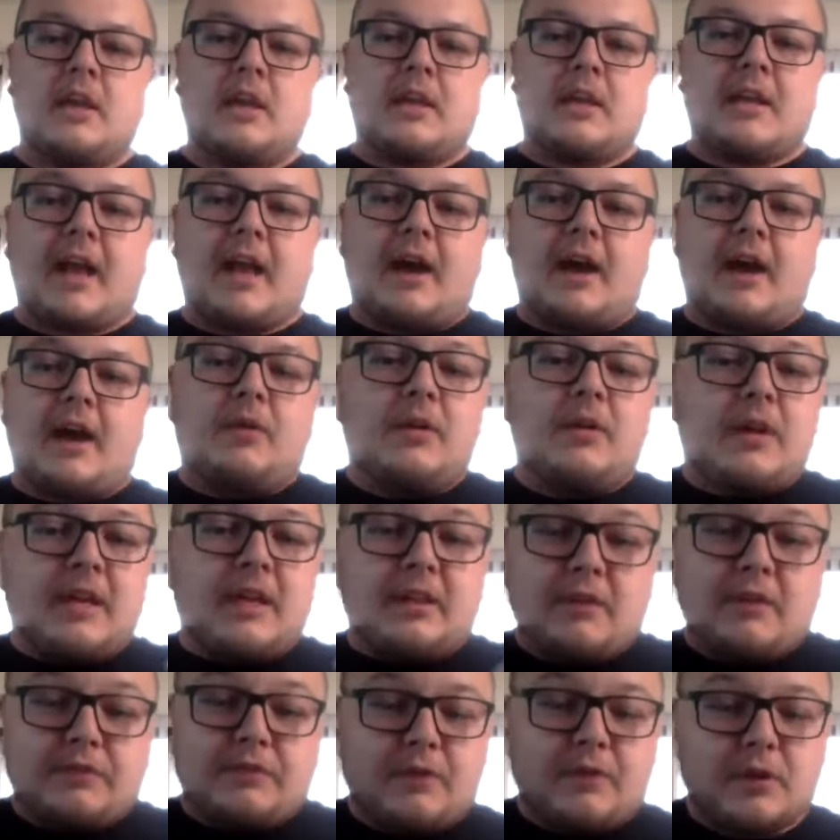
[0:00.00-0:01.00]
Now, in
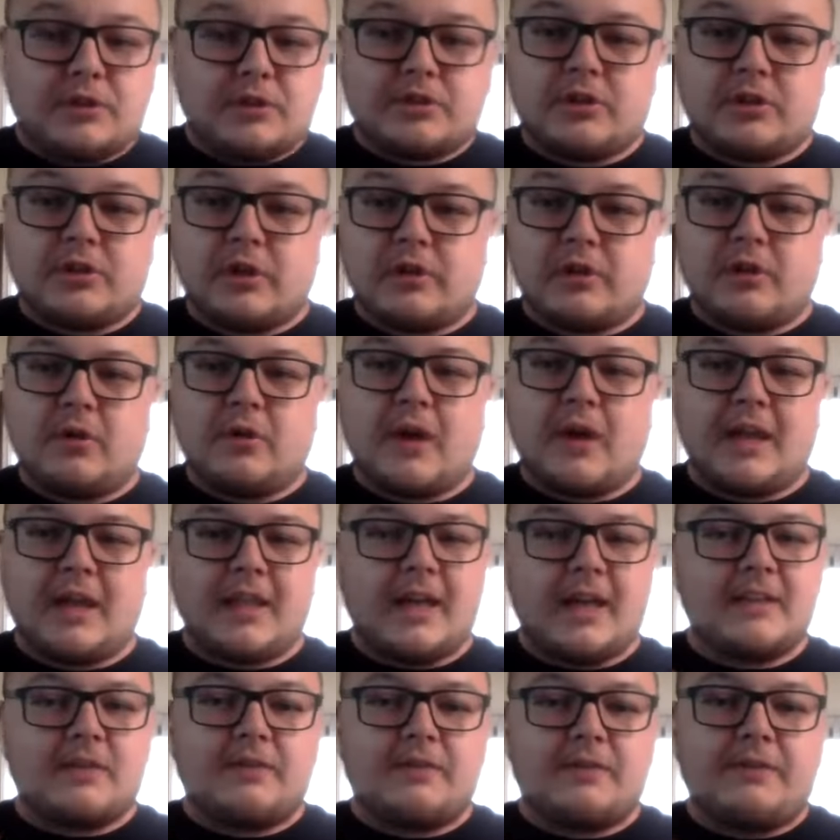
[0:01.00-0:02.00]
the first circle, I
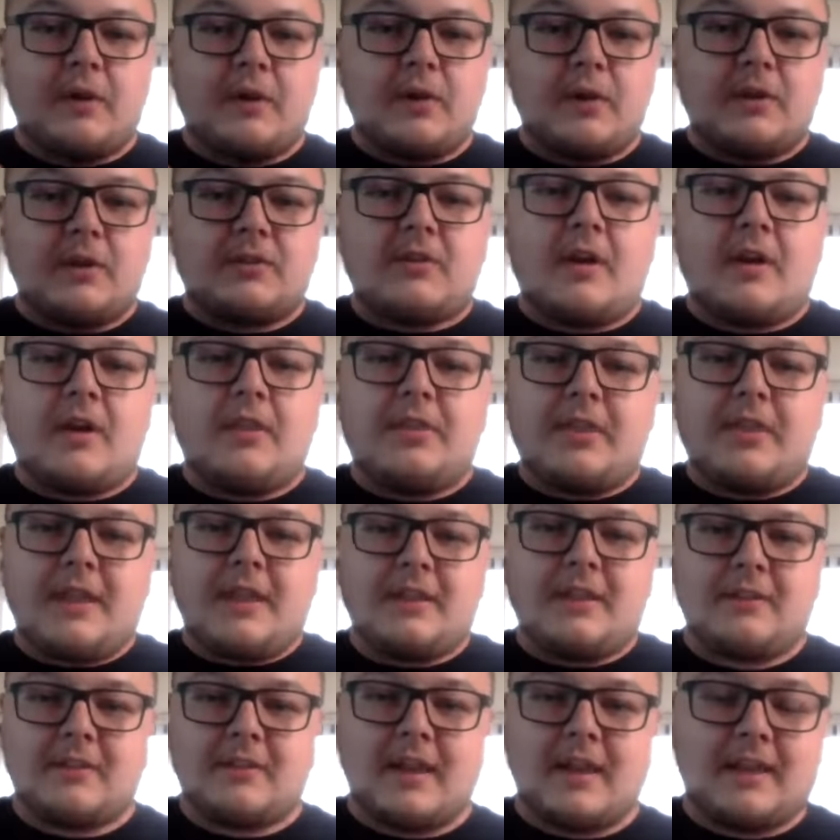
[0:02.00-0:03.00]
like to focus on
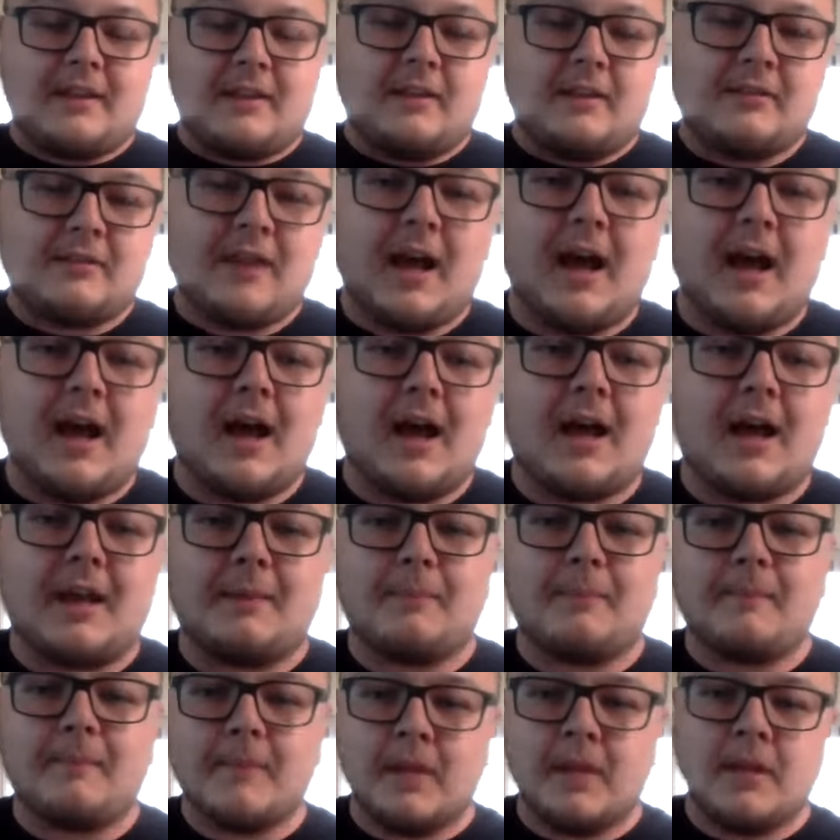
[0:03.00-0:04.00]
things like
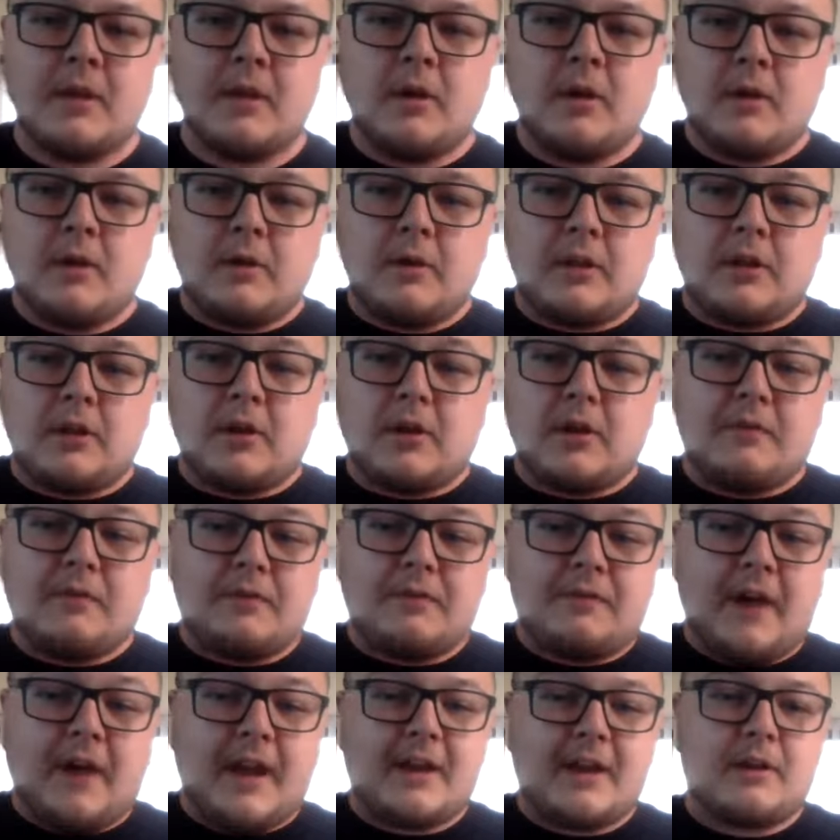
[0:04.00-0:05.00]
time, your
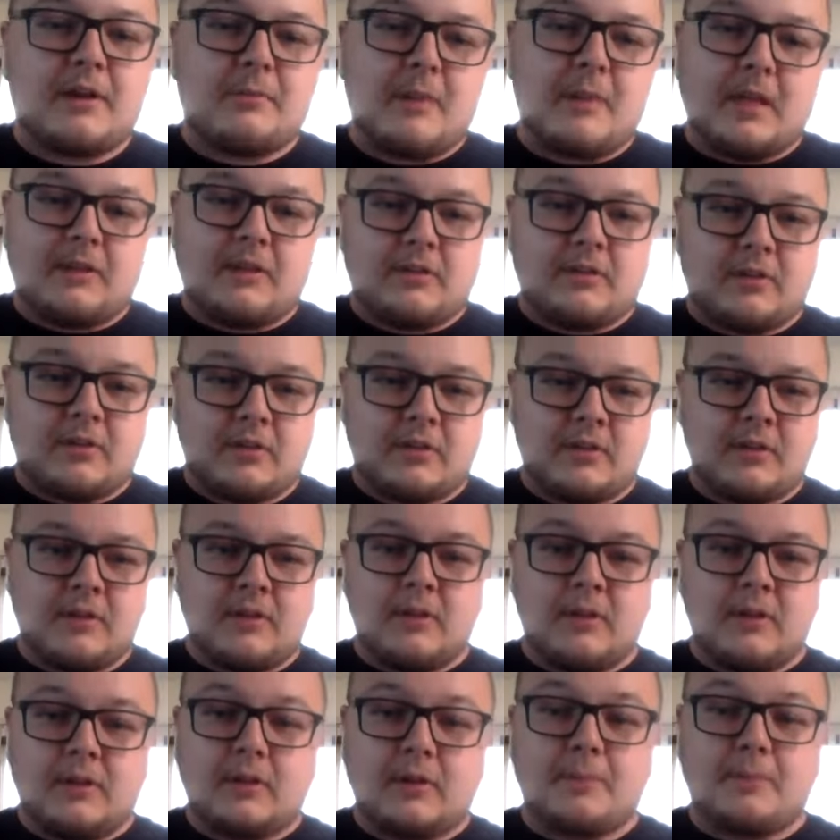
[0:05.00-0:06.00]
environment,
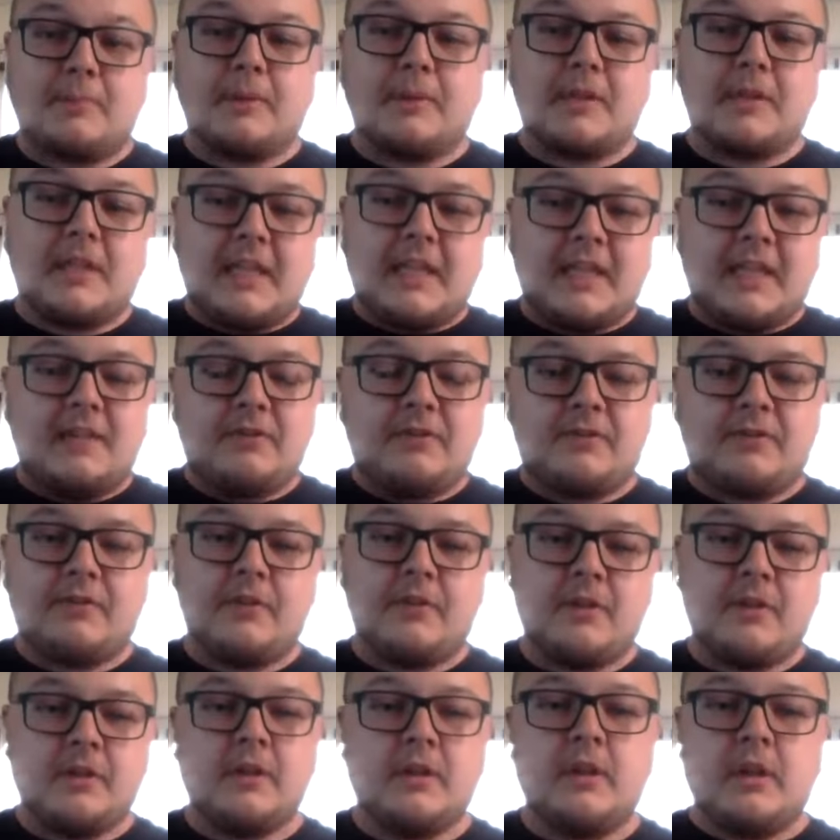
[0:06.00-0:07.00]
your belief,
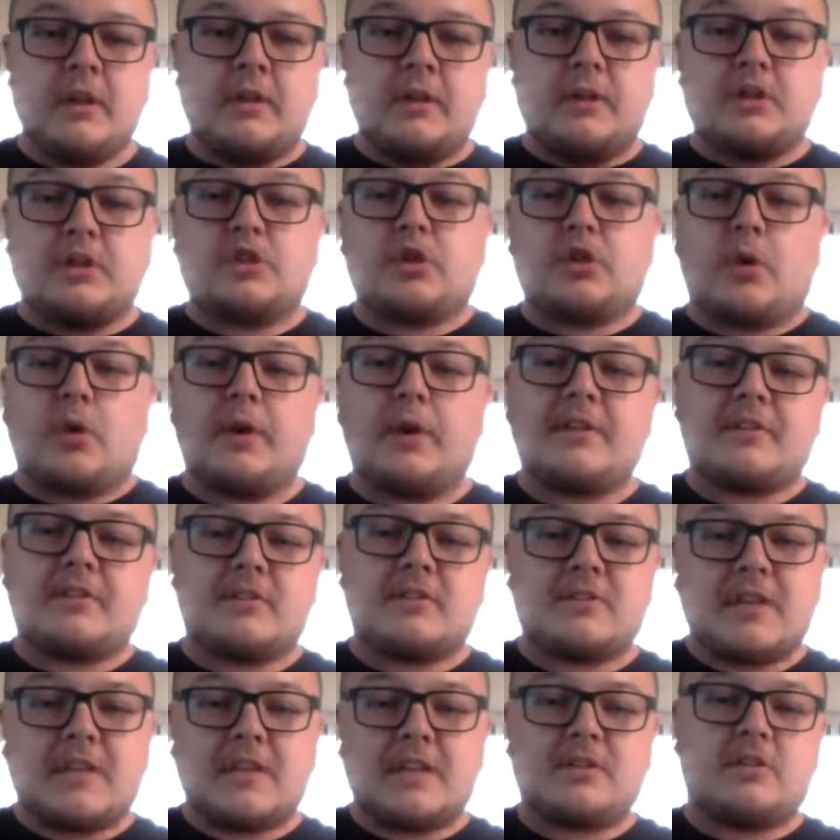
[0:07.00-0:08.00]
the
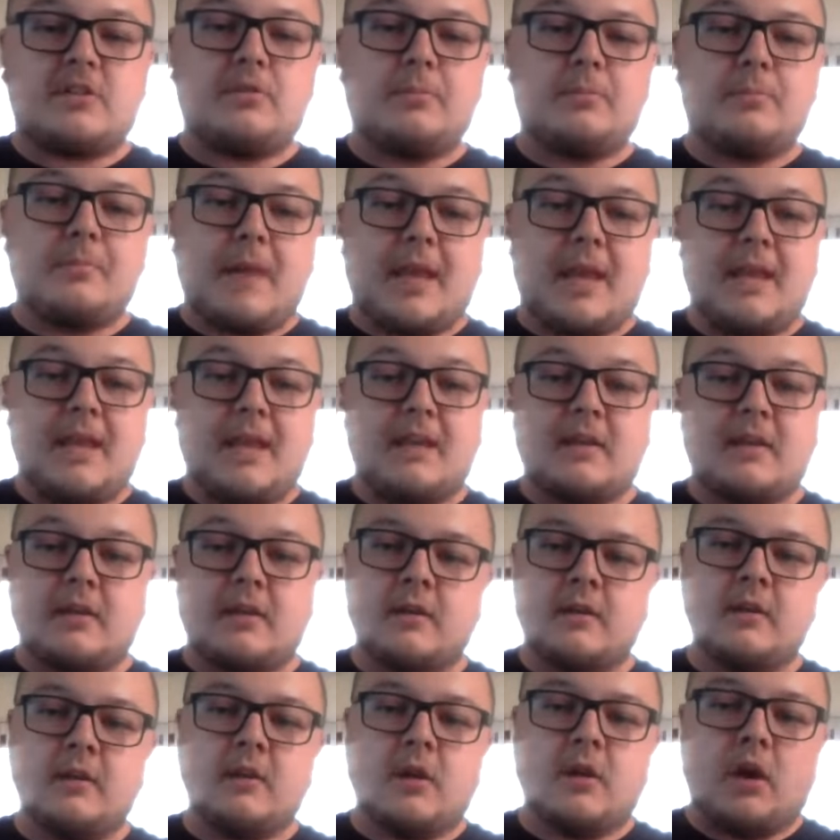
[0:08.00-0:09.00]
choices that you make,
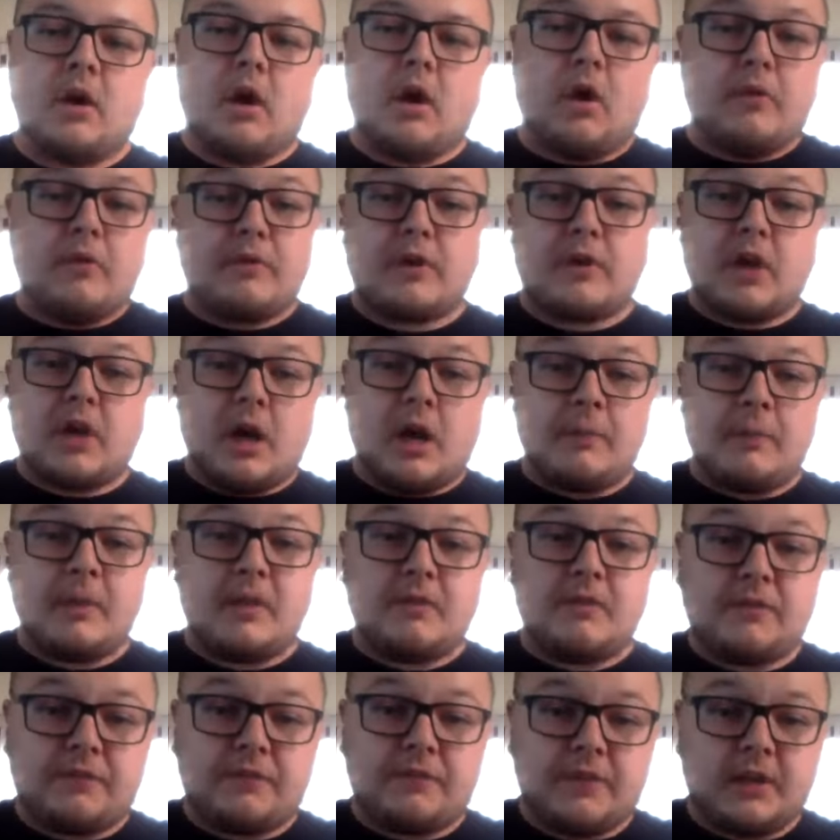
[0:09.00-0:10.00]
overcoming
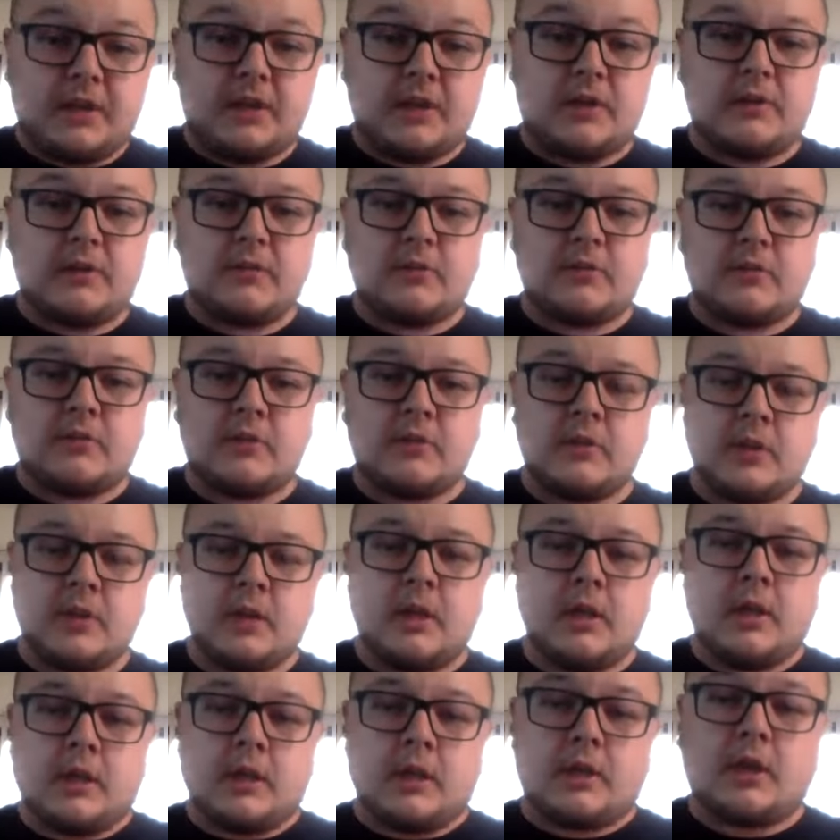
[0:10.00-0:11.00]
fears,
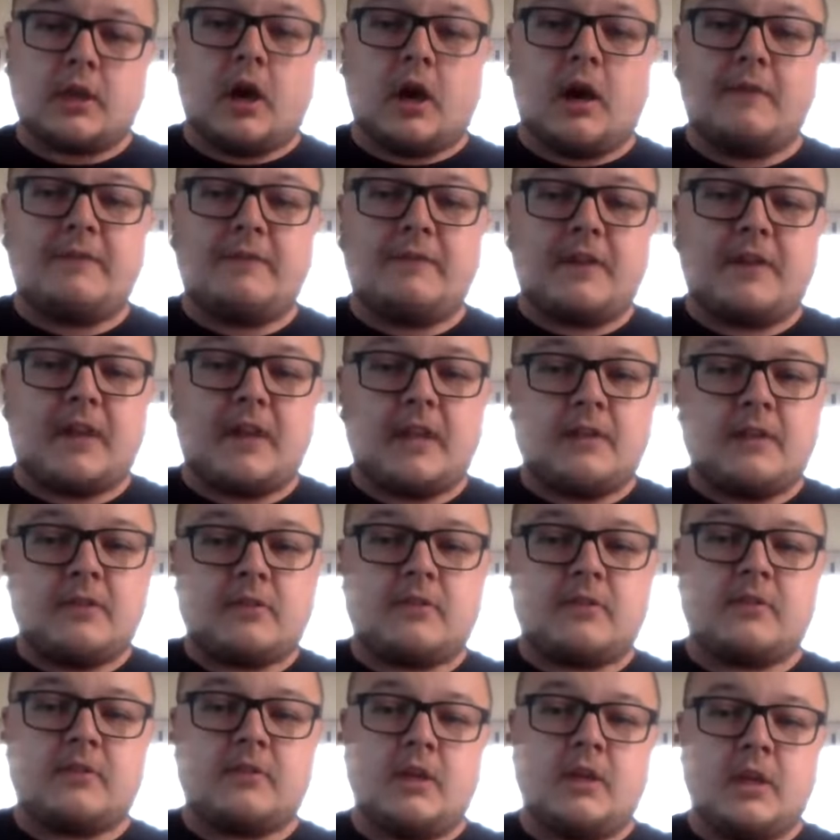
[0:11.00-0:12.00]

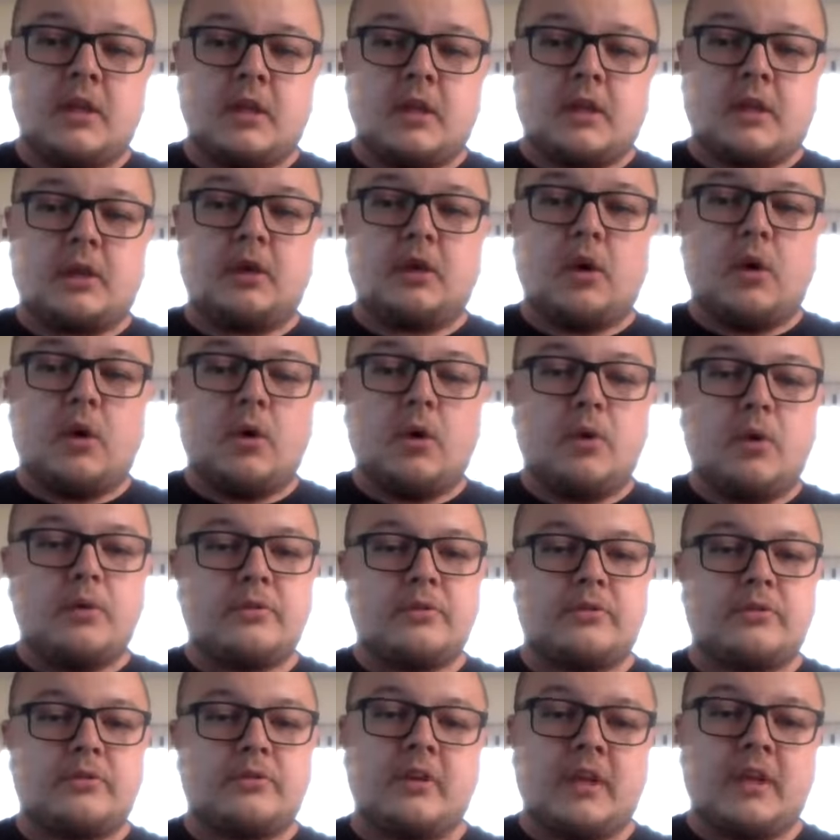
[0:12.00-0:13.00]
confidence,
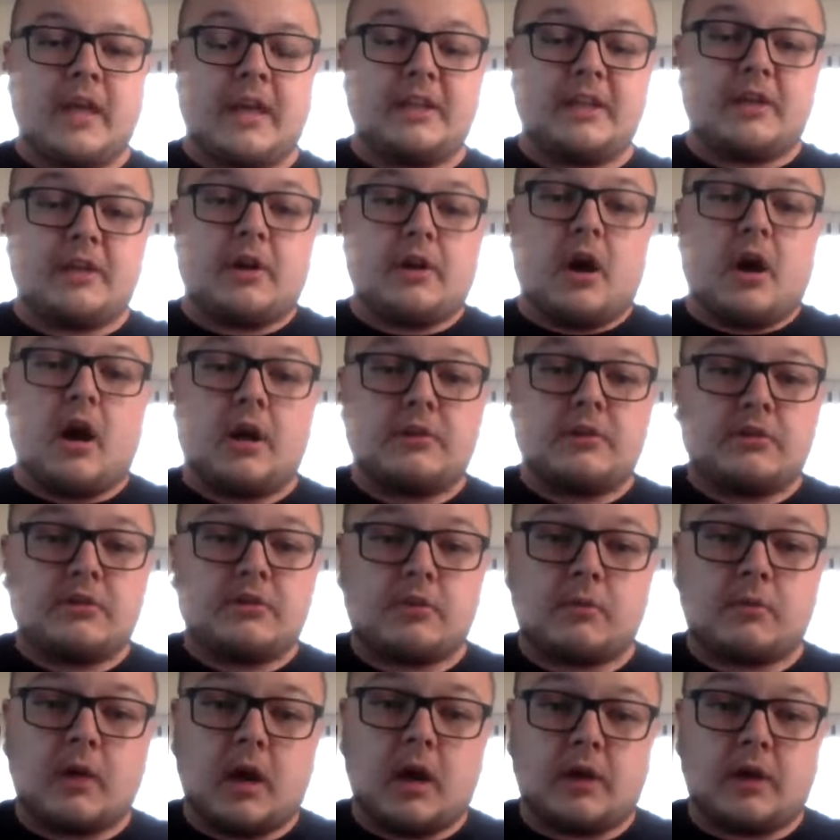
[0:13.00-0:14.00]
goals, and your
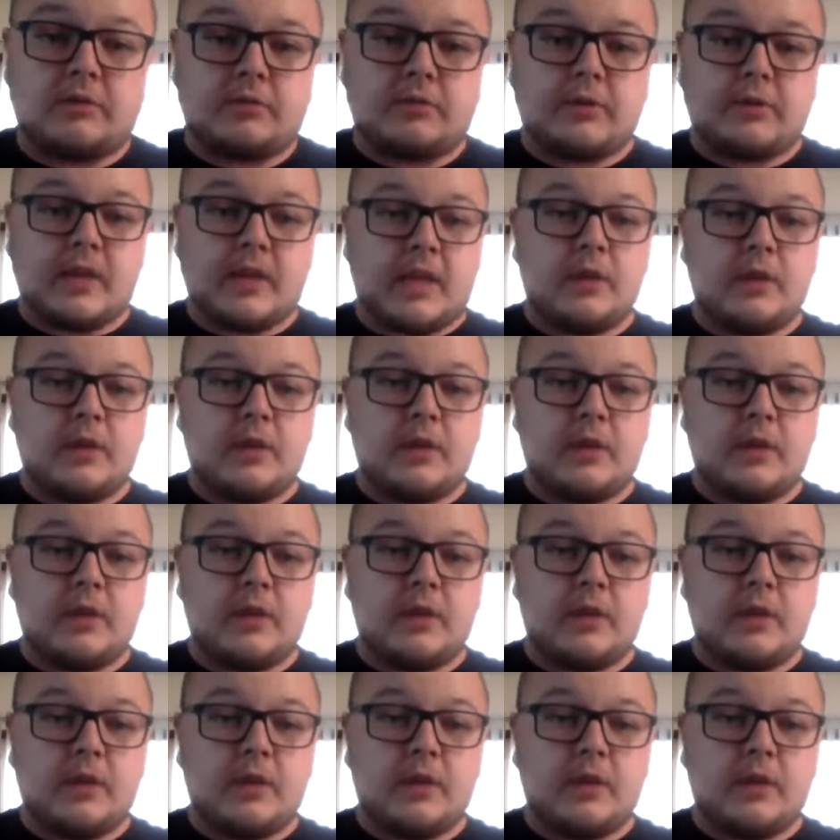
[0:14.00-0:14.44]
entourage, okay,